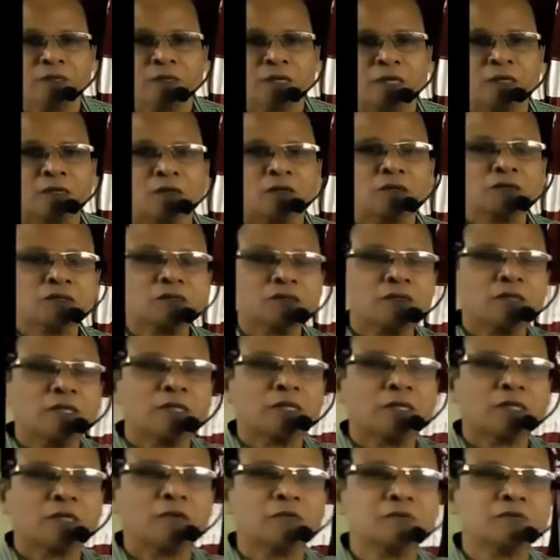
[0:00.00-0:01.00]
And also they
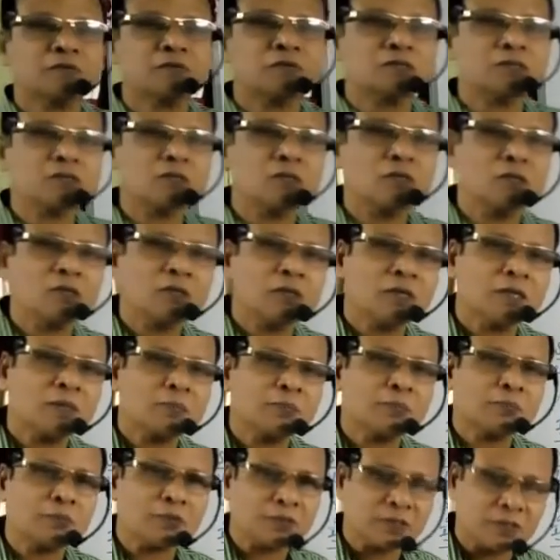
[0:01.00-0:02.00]
have
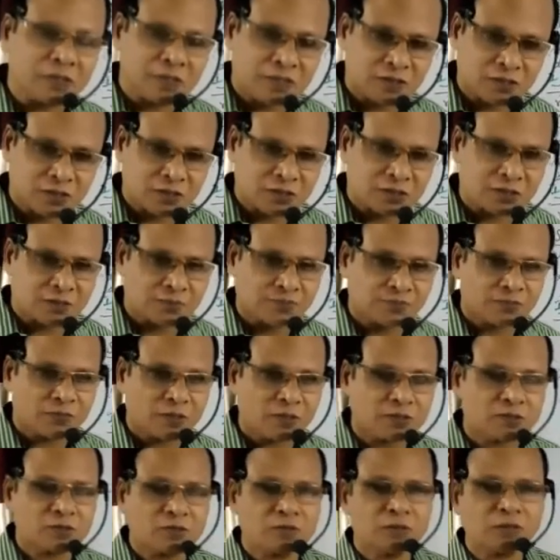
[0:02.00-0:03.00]
cellular potency.
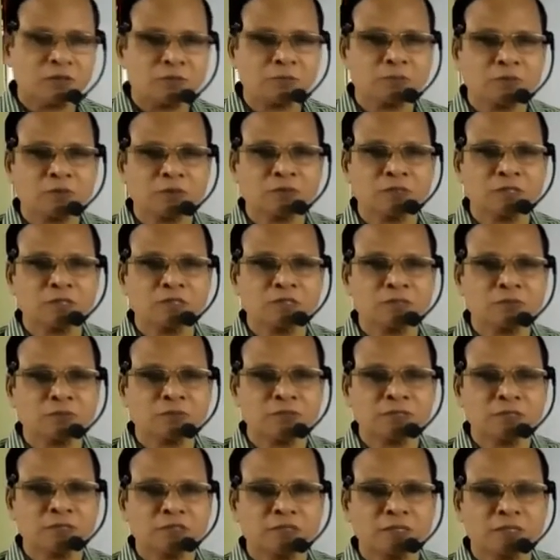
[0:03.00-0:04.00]
Cellular potency
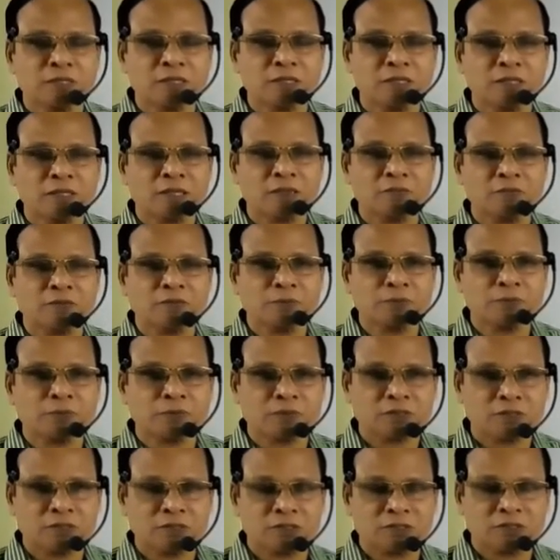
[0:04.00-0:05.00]
means they have the
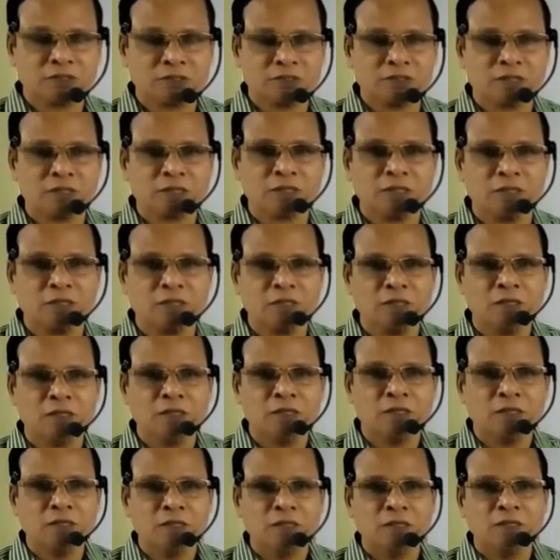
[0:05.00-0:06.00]
potential
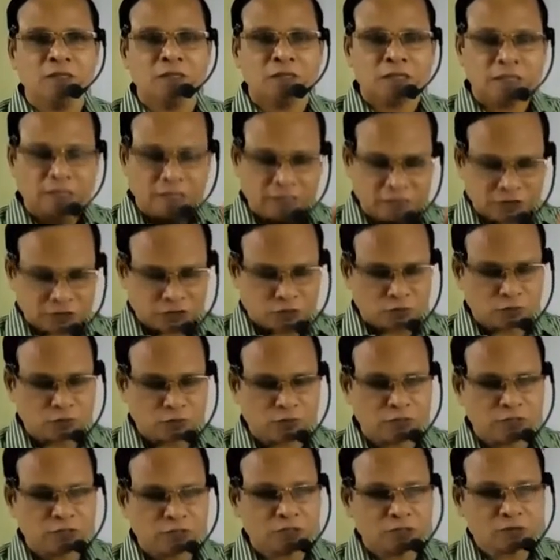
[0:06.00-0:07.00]

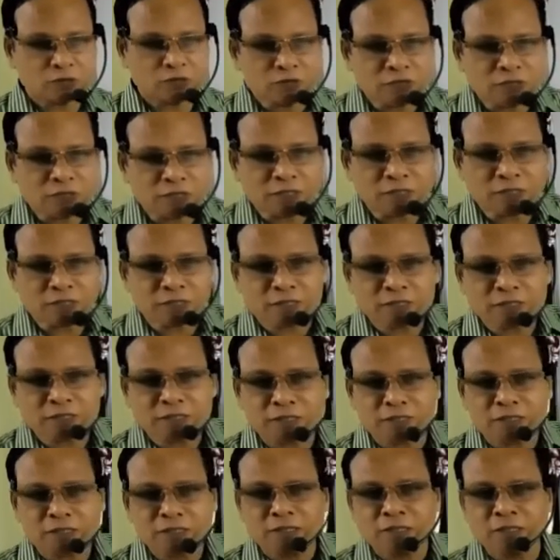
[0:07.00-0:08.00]
actually to
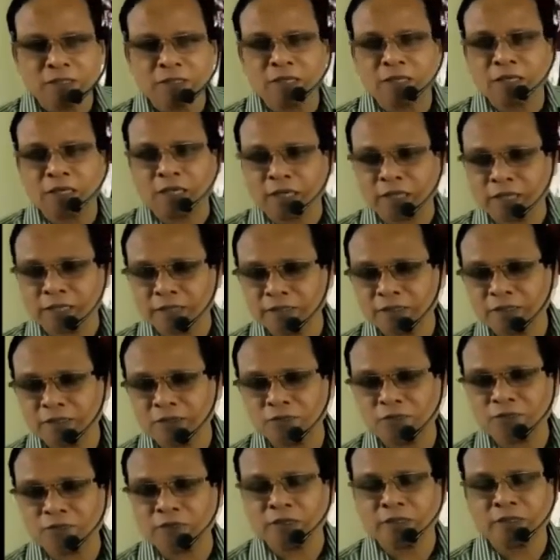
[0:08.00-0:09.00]
generate,
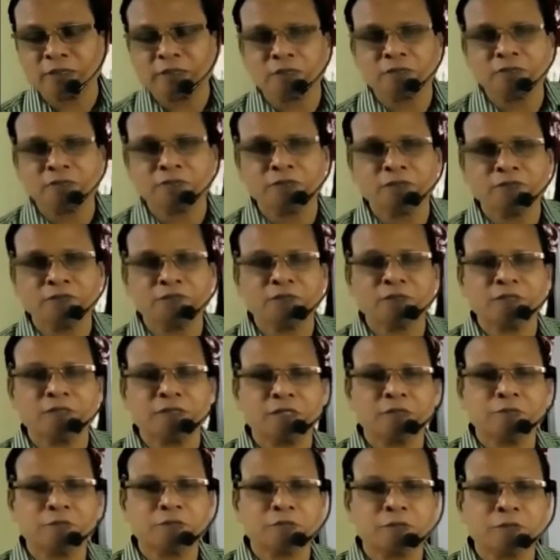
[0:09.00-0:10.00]
either we have
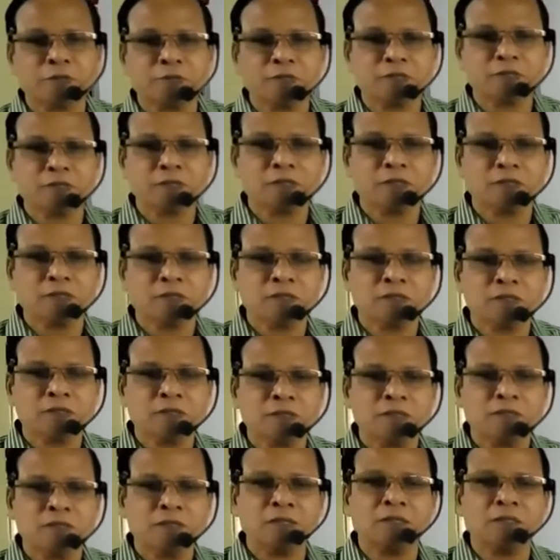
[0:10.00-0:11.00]
different types of cells,
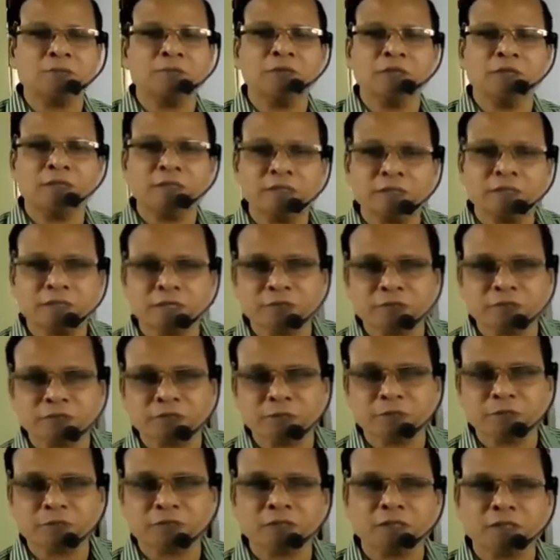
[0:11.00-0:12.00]
or many types
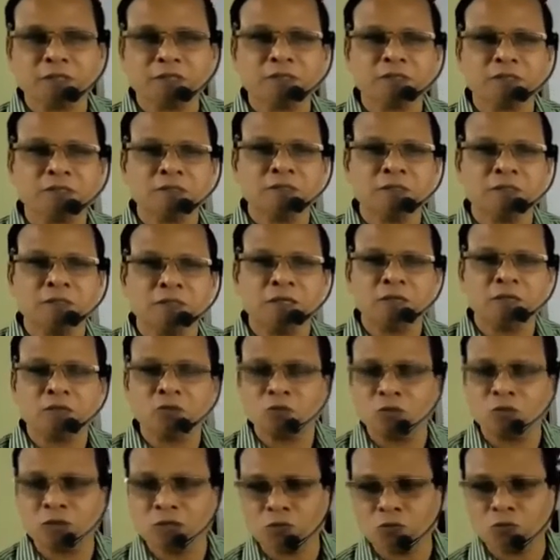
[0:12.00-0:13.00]
of cells, or
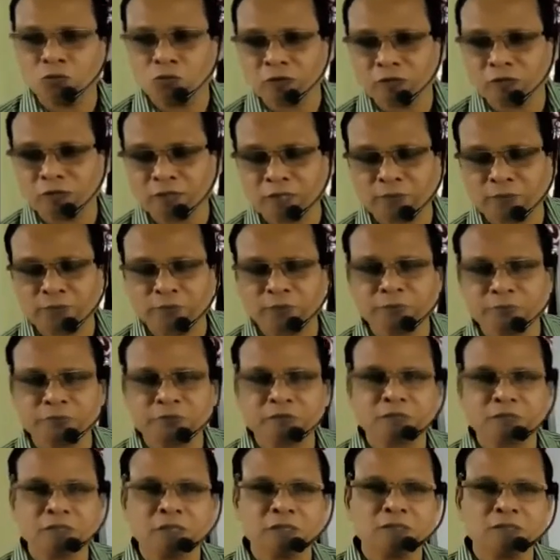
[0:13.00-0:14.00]
only one type of
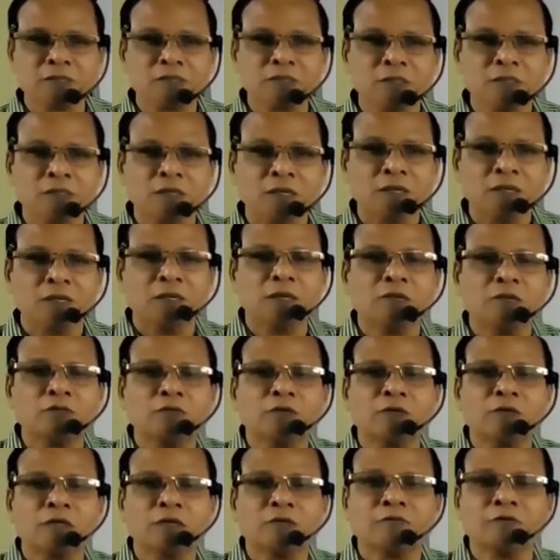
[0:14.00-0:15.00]
cells, or
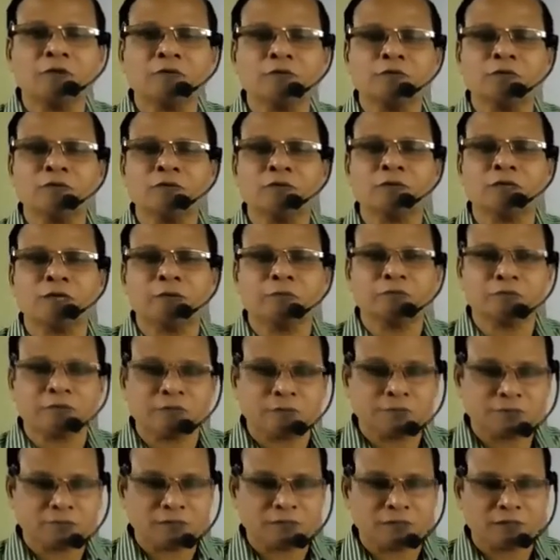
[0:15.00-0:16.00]
we have a few types
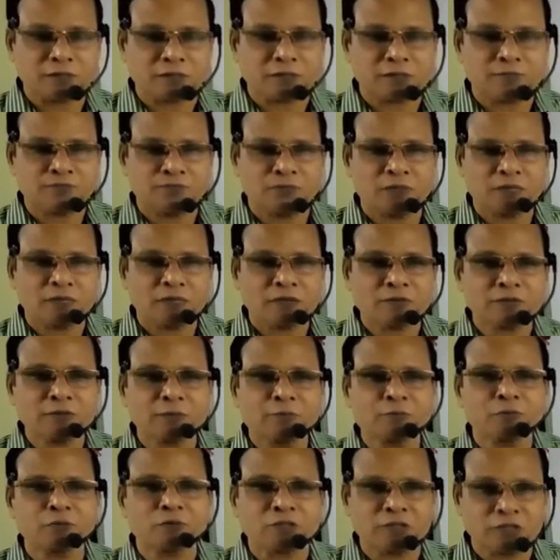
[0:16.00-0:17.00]
of cells. They have
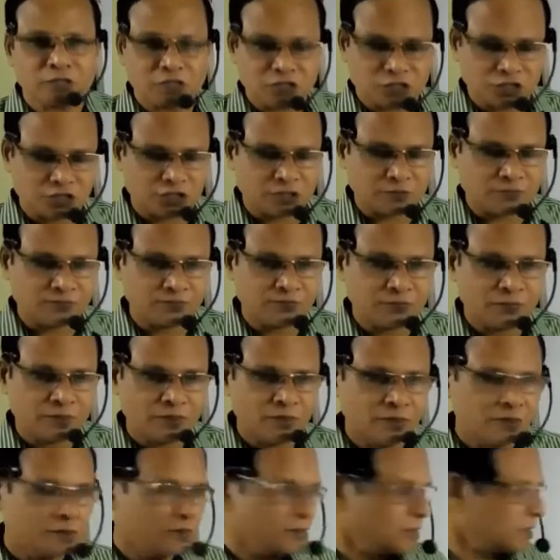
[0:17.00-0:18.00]
the potential.
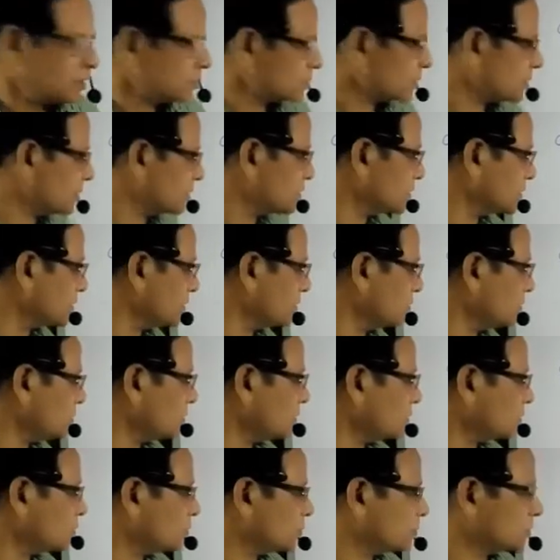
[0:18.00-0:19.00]
That is called
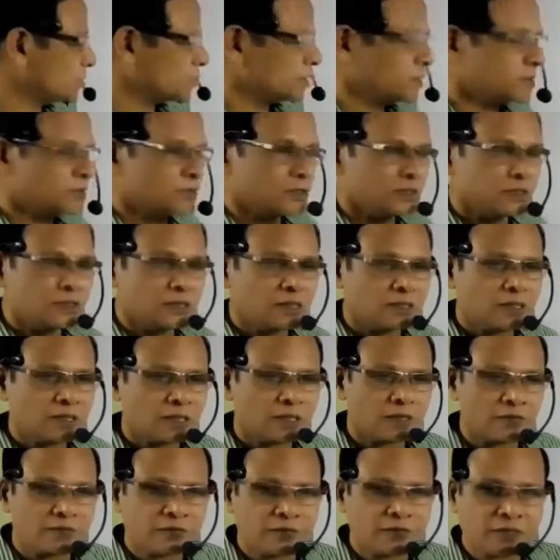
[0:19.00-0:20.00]
cellular potency,
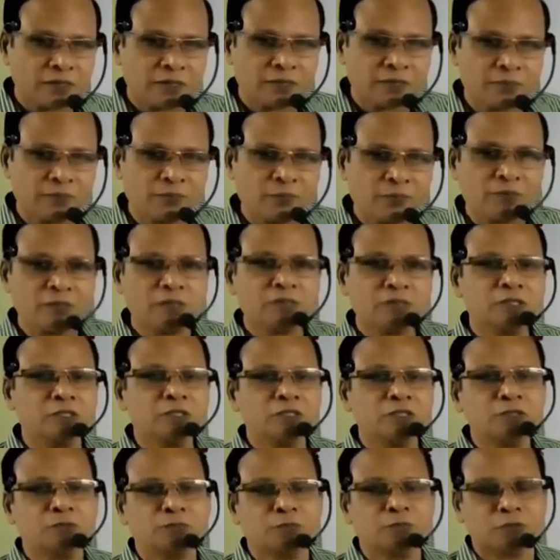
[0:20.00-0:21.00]
having the
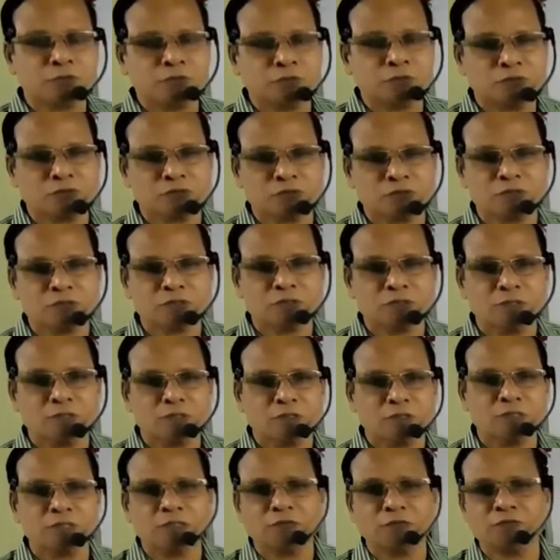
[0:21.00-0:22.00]
ability to produce
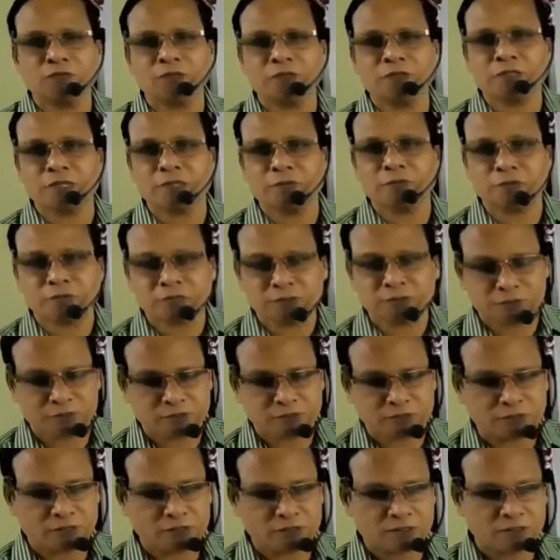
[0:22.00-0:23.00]
the different types of
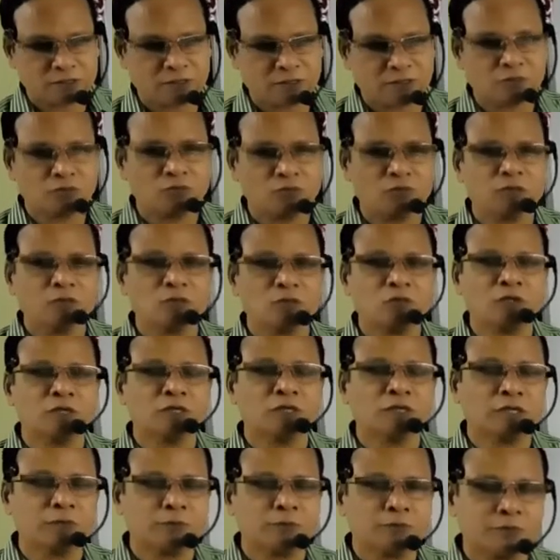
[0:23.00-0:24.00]
cells, or only
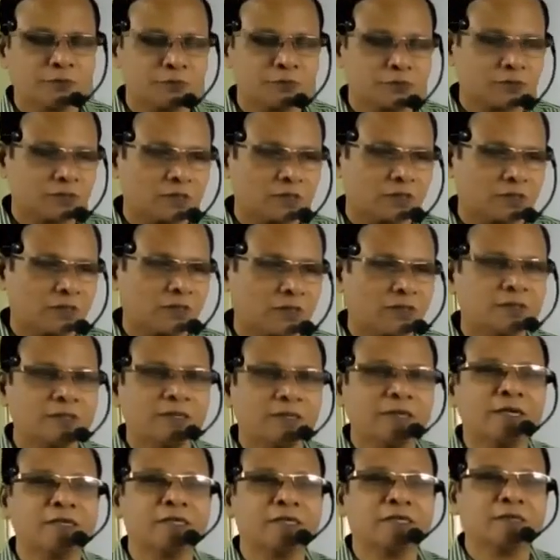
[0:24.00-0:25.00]
one type of cell, or
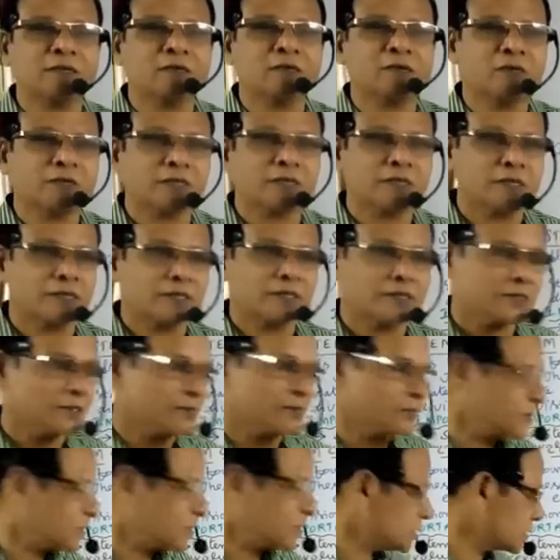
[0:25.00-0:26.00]
the entire
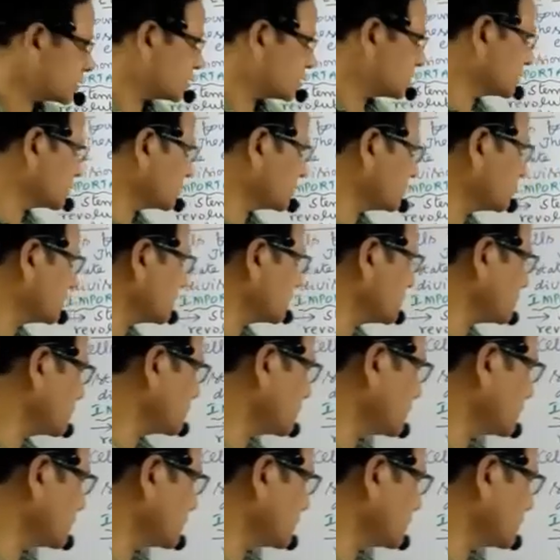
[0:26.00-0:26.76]
organism. That is called cellular